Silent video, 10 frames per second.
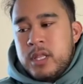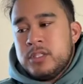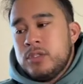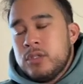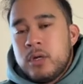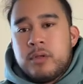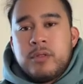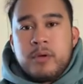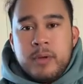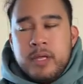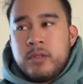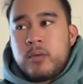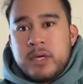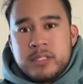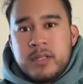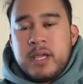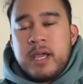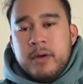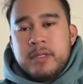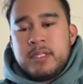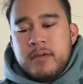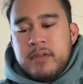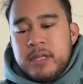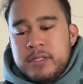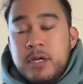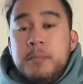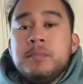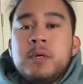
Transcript: that's you start throwing in the rest of the carrots and everything. So